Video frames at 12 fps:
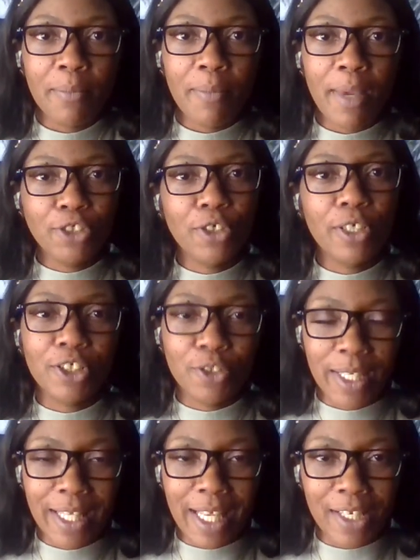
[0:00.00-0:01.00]
make sure that
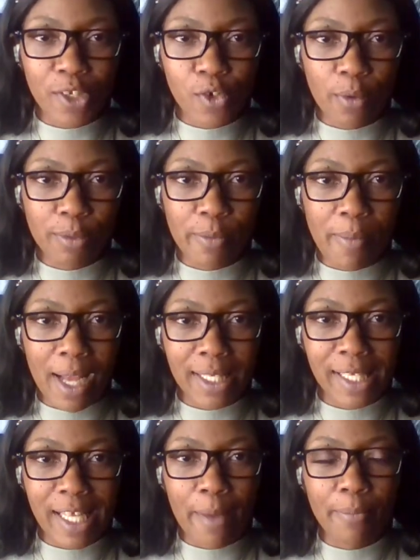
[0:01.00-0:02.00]
you hit that description
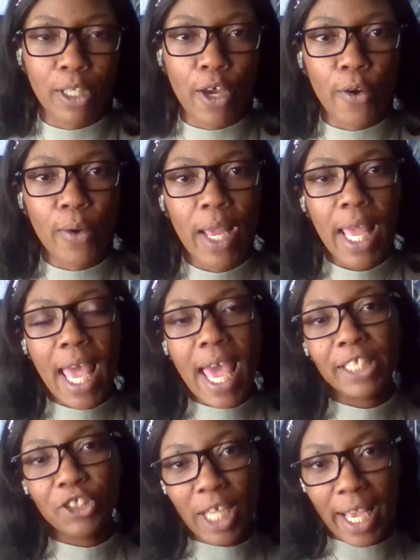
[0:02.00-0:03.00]
box down below
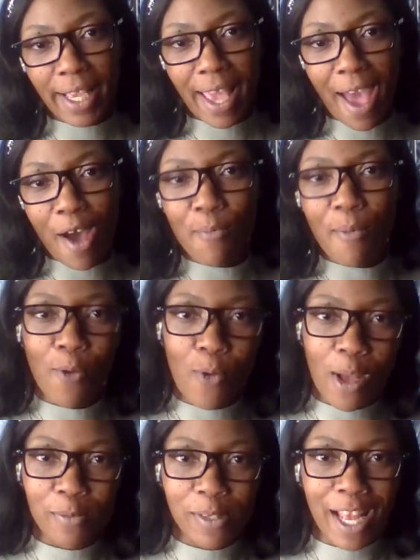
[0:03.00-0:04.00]
and check out my
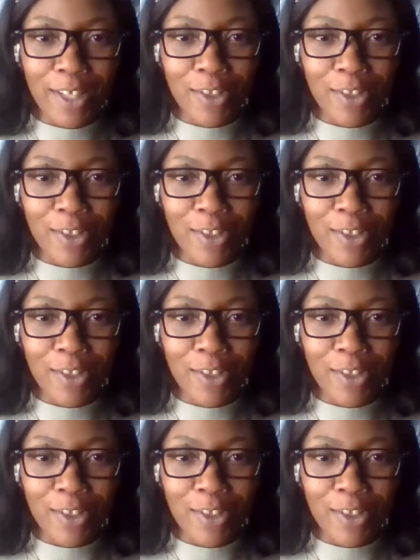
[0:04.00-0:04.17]
website,